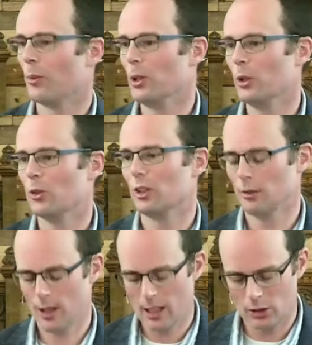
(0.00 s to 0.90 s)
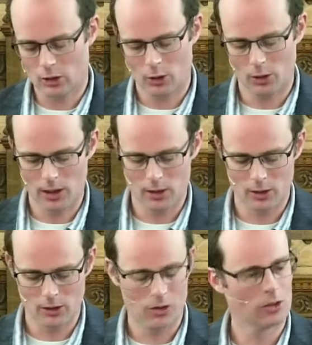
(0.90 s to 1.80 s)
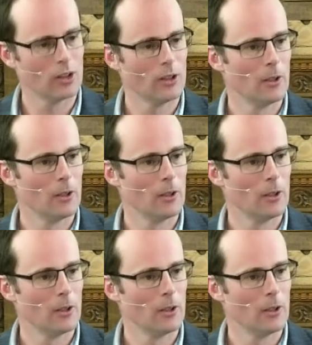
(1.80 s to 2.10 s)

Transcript: the beauty of his holiness.